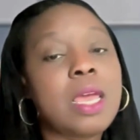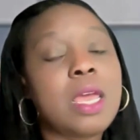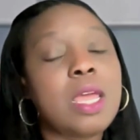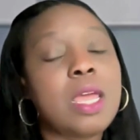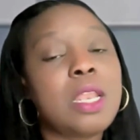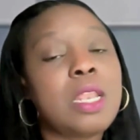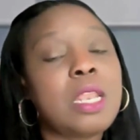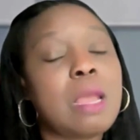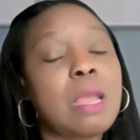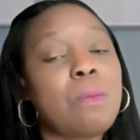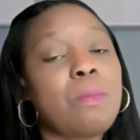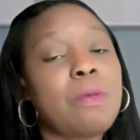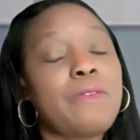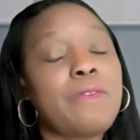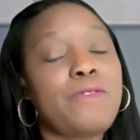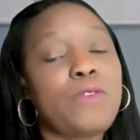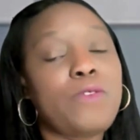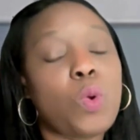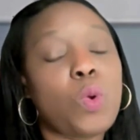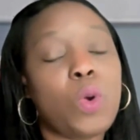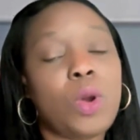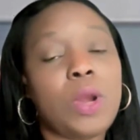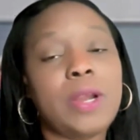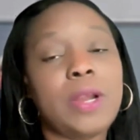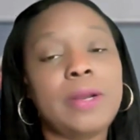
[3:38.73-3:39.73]
Number
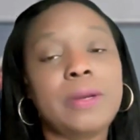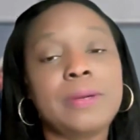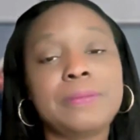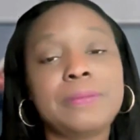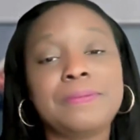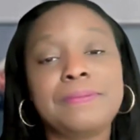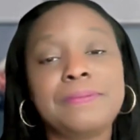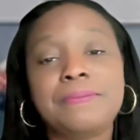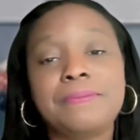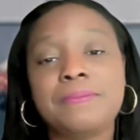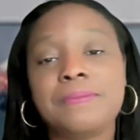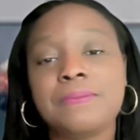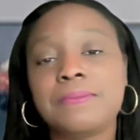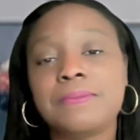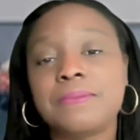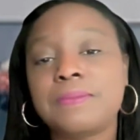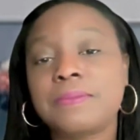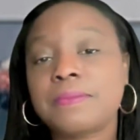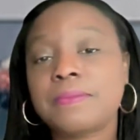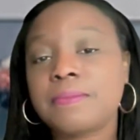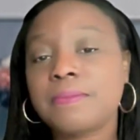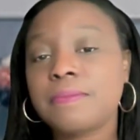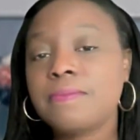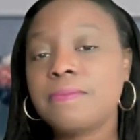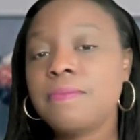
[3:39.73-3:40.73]
four,
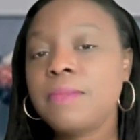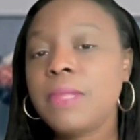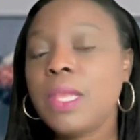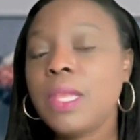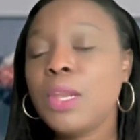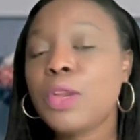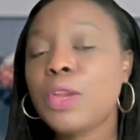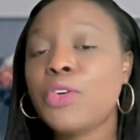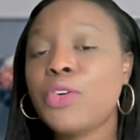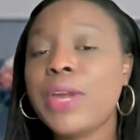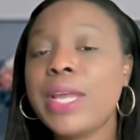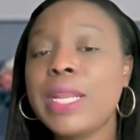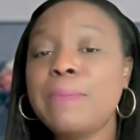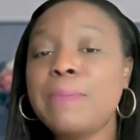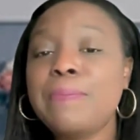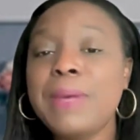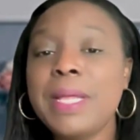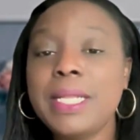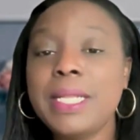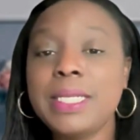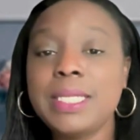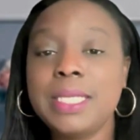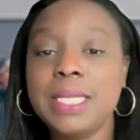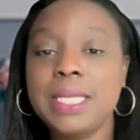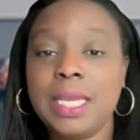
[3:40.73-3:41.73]

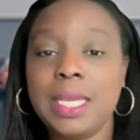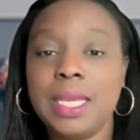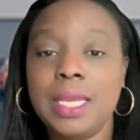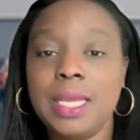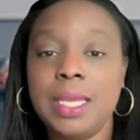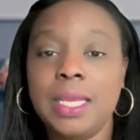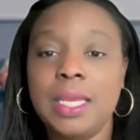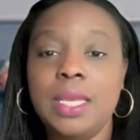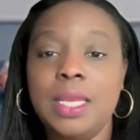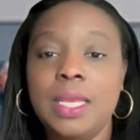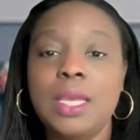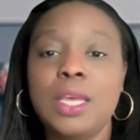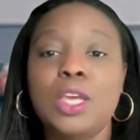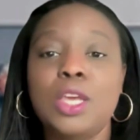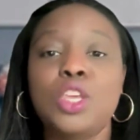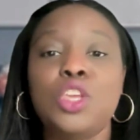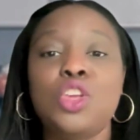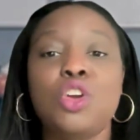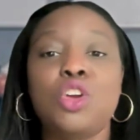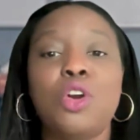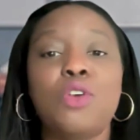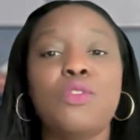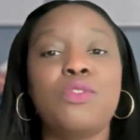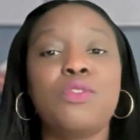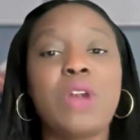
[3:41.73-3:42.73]
credibility.
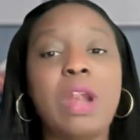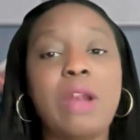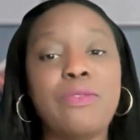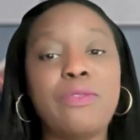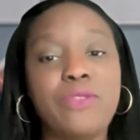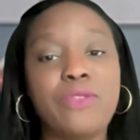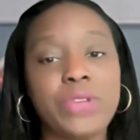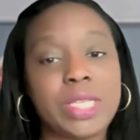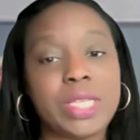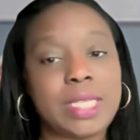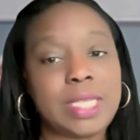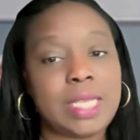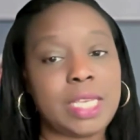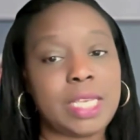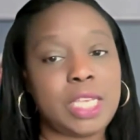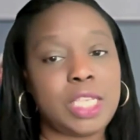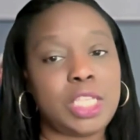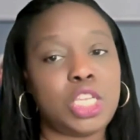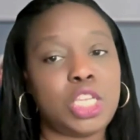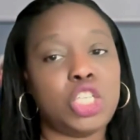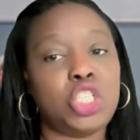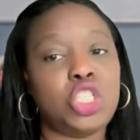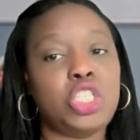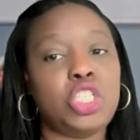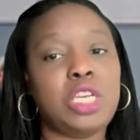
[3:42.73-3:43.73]
Your
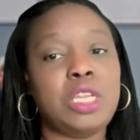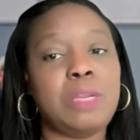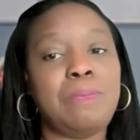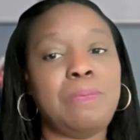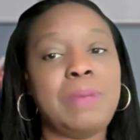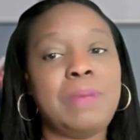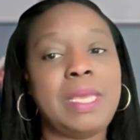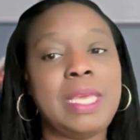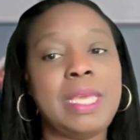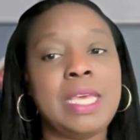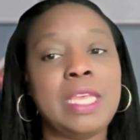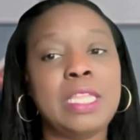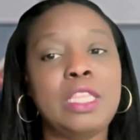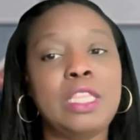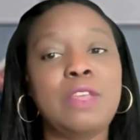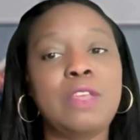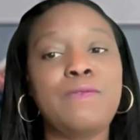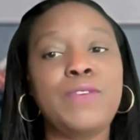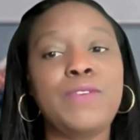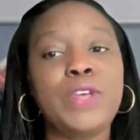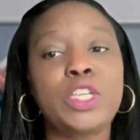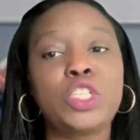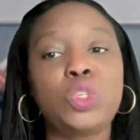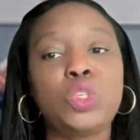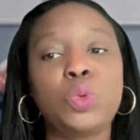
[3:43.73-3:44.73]
references should be
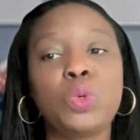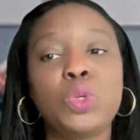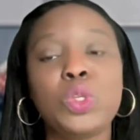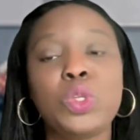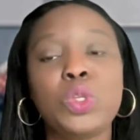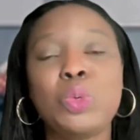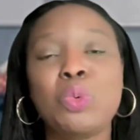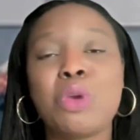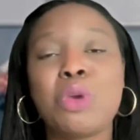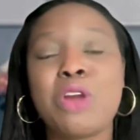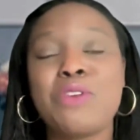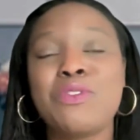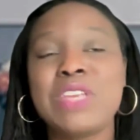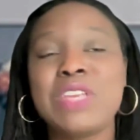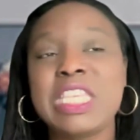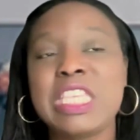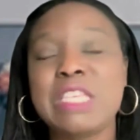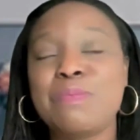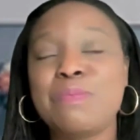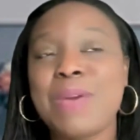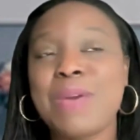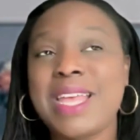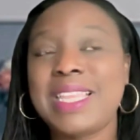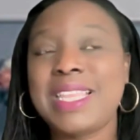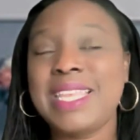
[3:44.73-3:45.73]
individuals who are
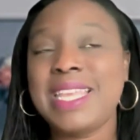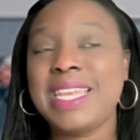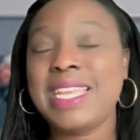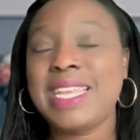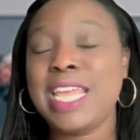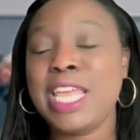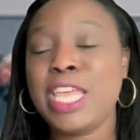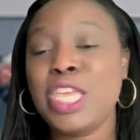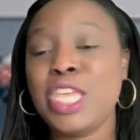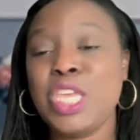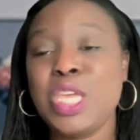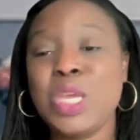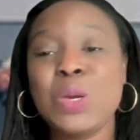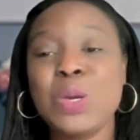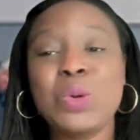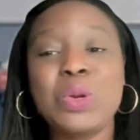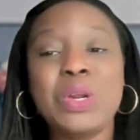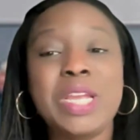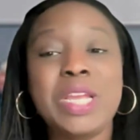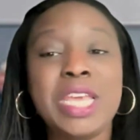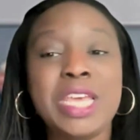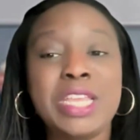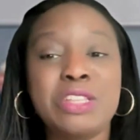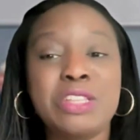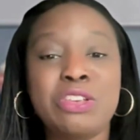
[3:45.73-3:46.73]
respected in
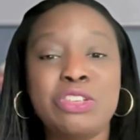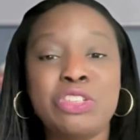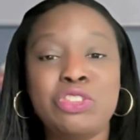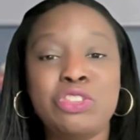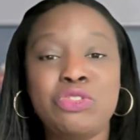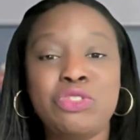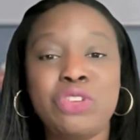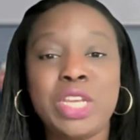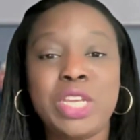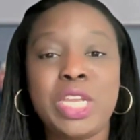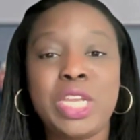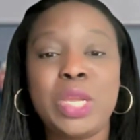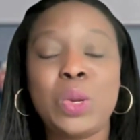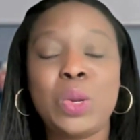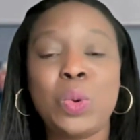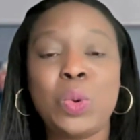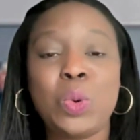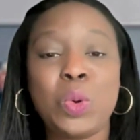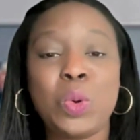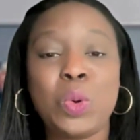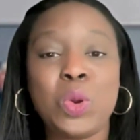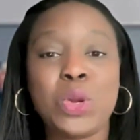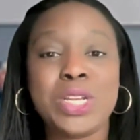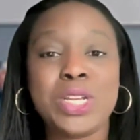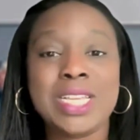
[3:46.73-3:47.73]
your industry
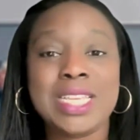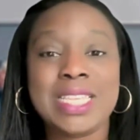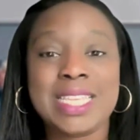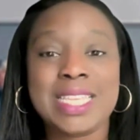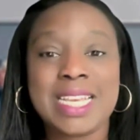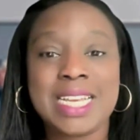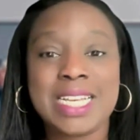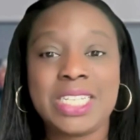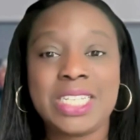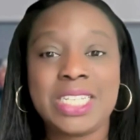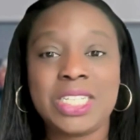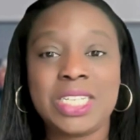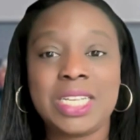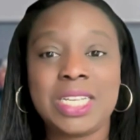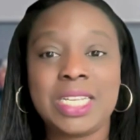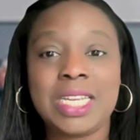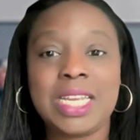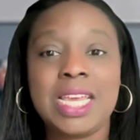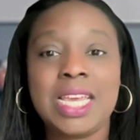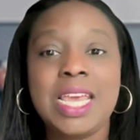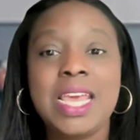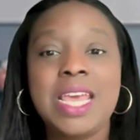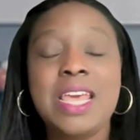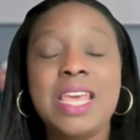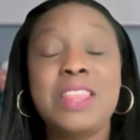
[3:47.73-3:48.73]
or organization.
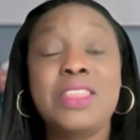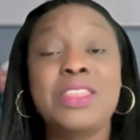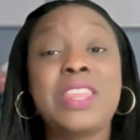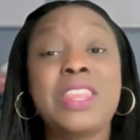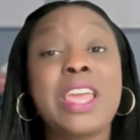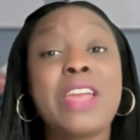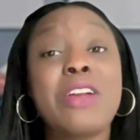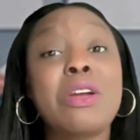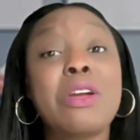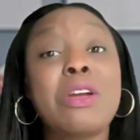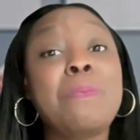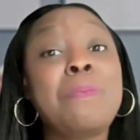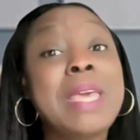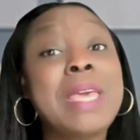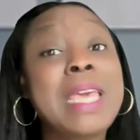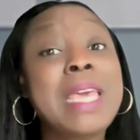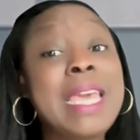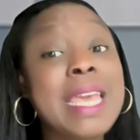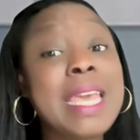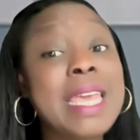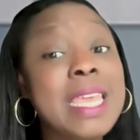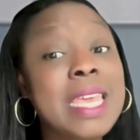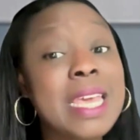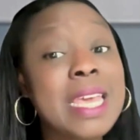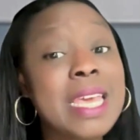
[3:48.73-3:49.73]
Their
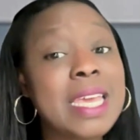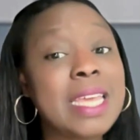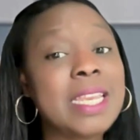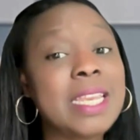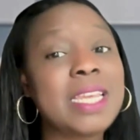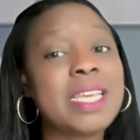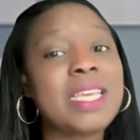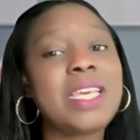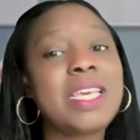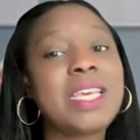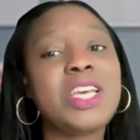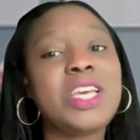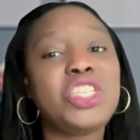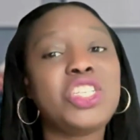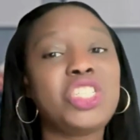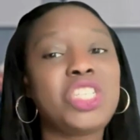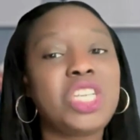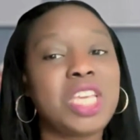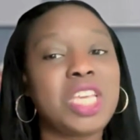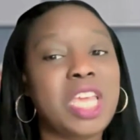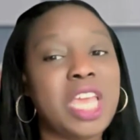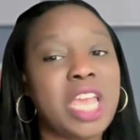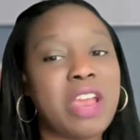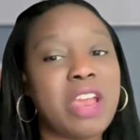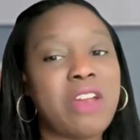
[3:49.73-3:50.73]
opinion
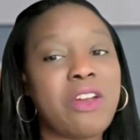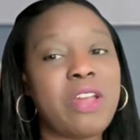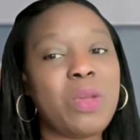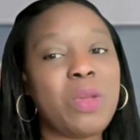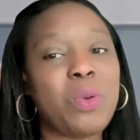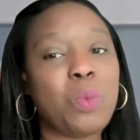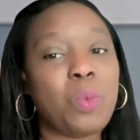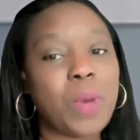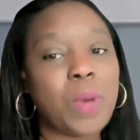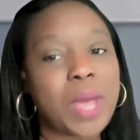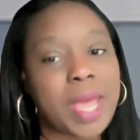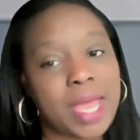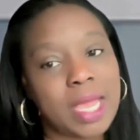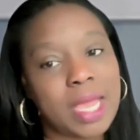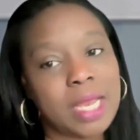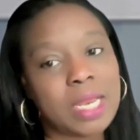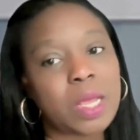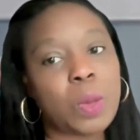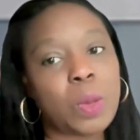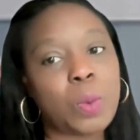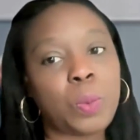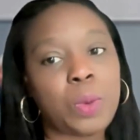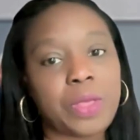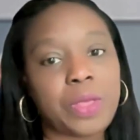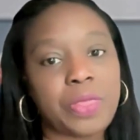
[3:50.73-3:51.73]
should carry weight
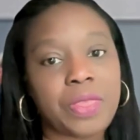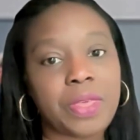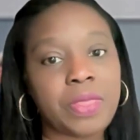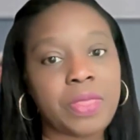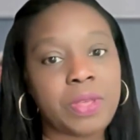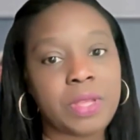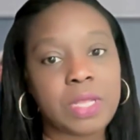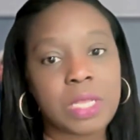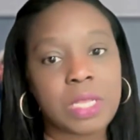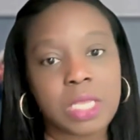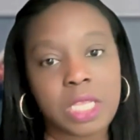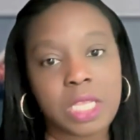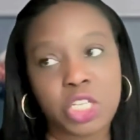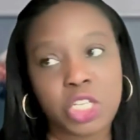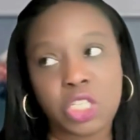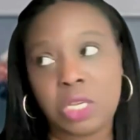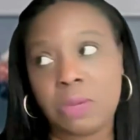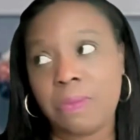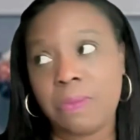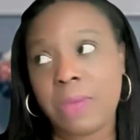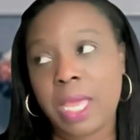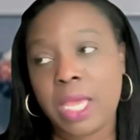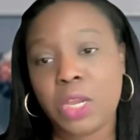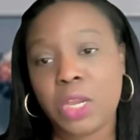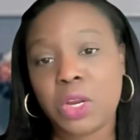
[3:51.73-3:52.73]
with the
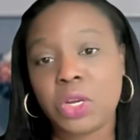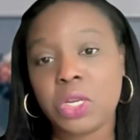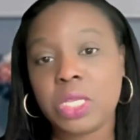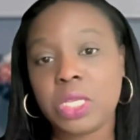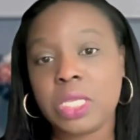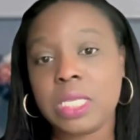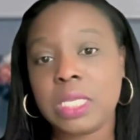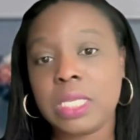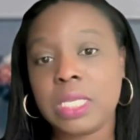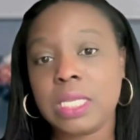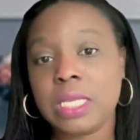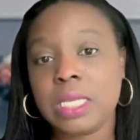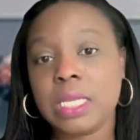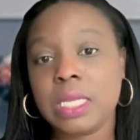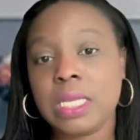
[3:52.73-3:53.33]
decision makers.